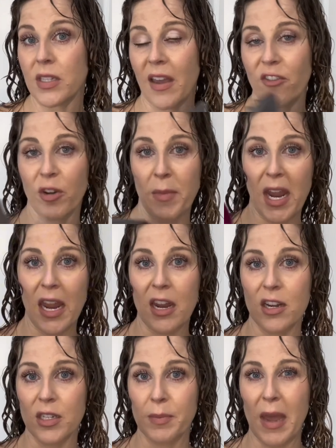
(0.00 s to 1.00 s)
after my
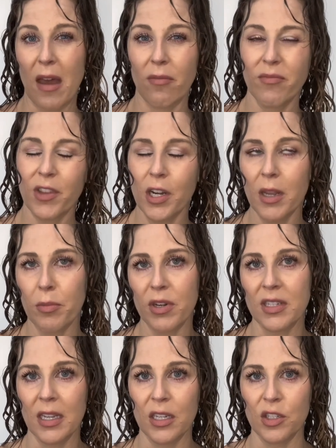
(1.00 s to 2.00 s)
hair is about
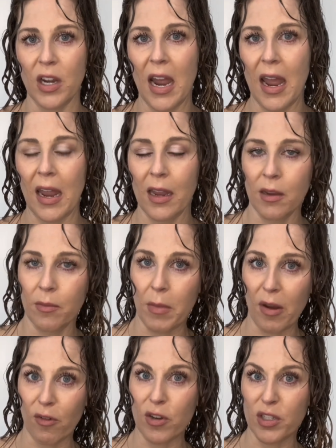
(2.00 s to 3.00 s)
30% dry, my
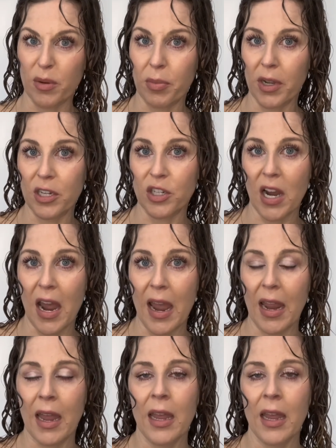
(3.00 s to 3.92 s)
roots are pretty dry,